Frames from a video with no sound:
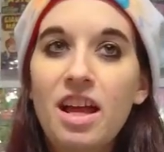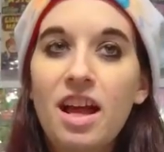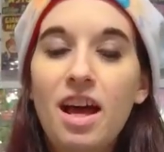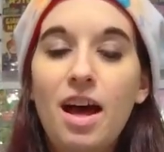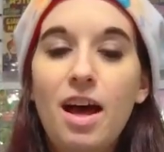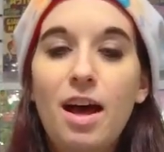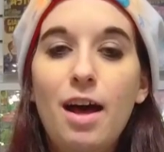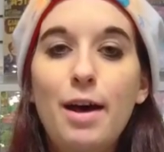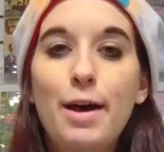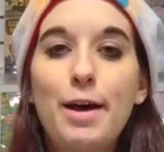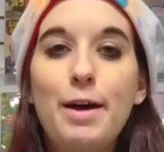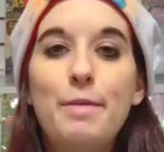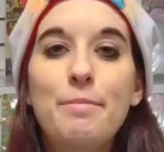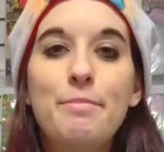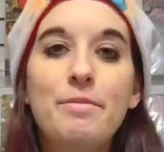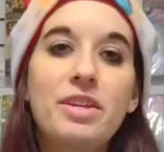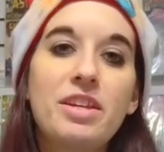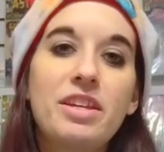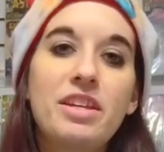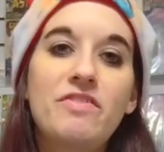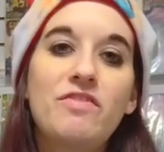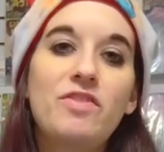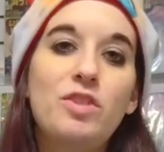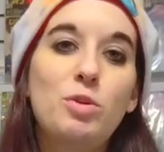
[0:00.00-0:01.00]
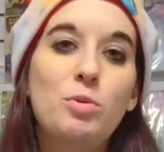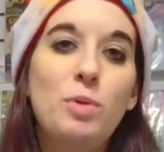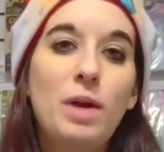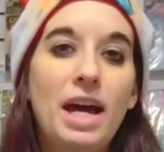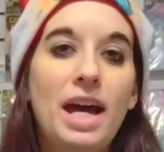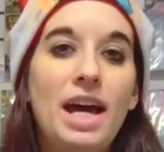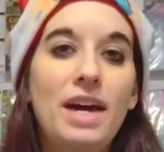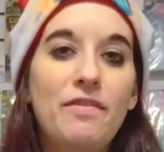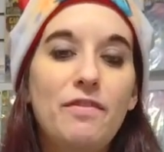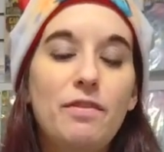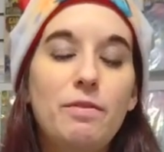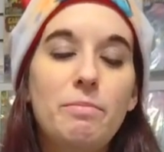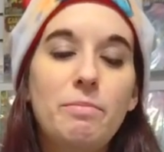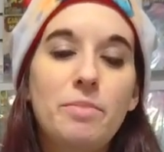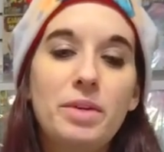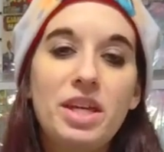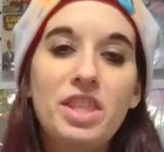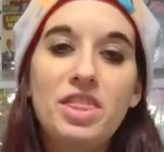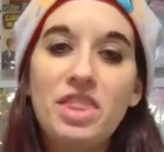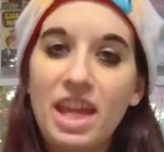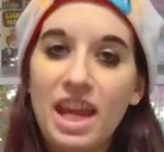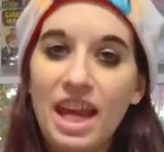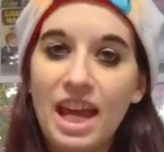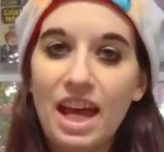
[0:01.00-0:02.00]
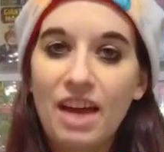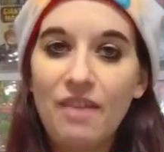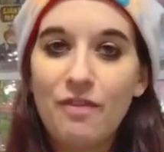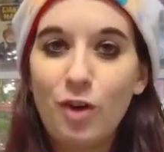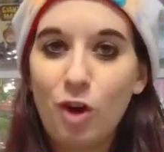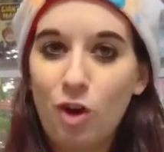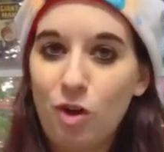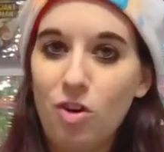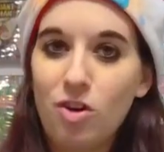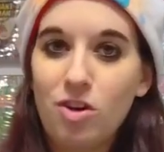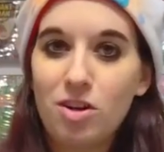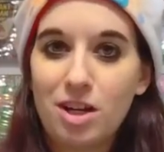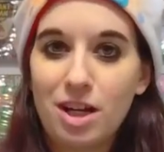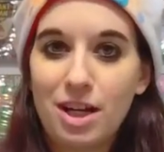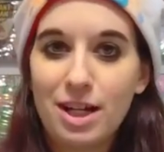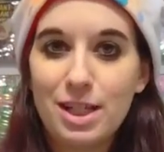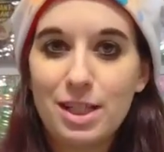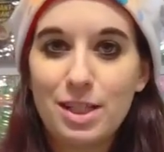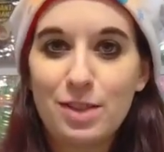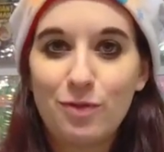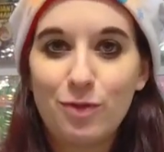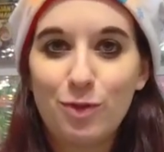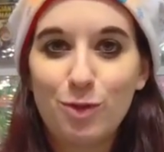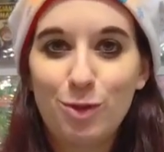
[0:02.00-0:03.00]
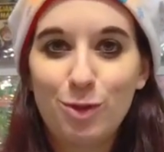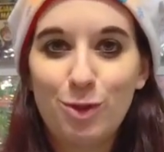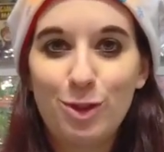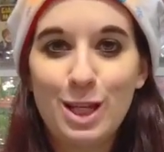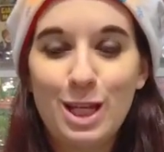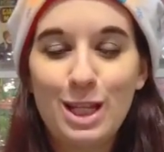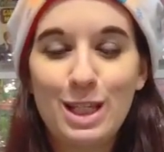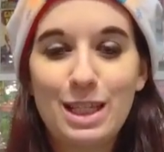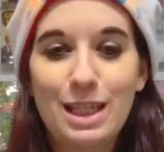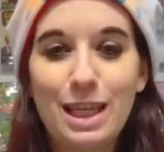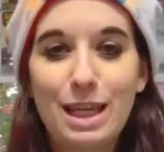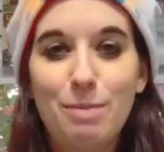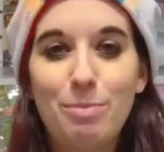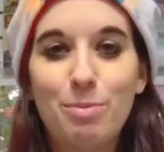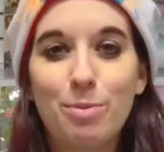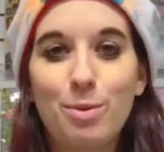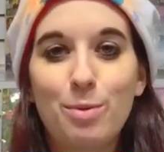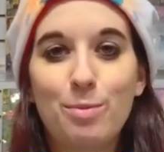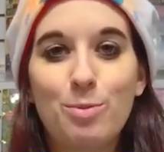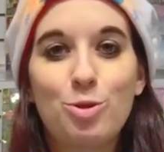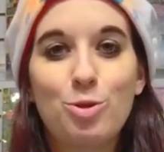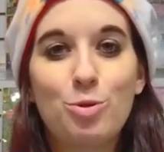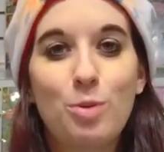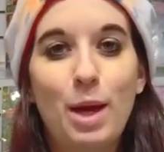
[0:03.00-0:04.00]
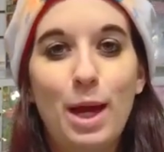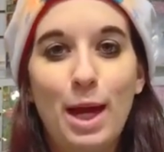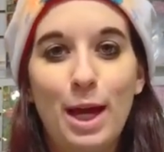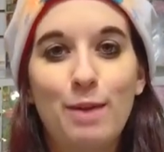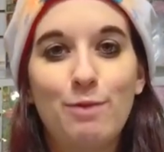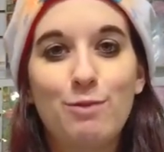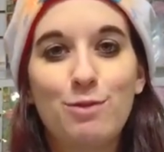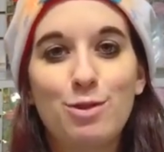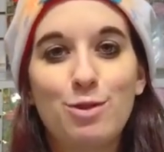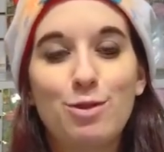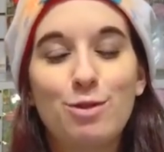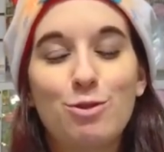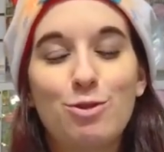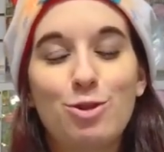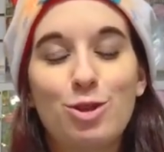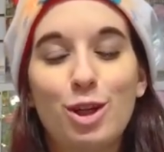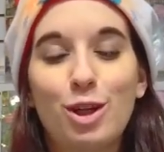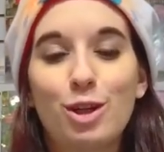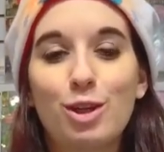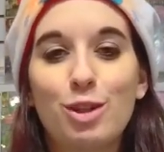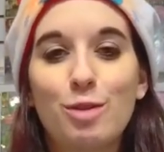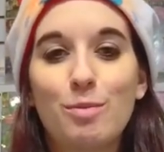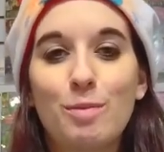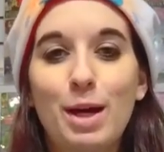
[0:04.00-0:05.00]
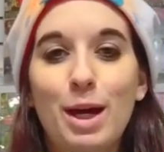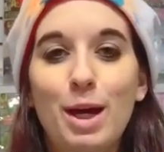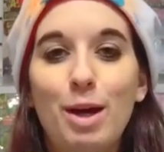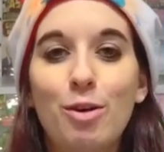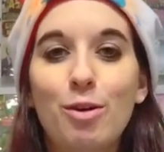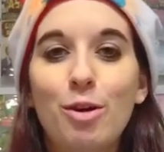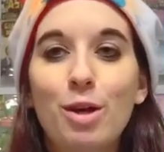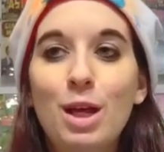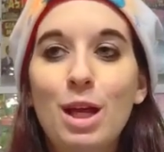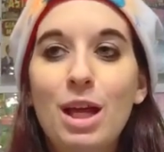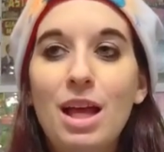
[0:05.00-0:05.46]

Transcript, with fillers: Um, if you haven't been, they have all kinds of cool escape rooms. You have to go check them out.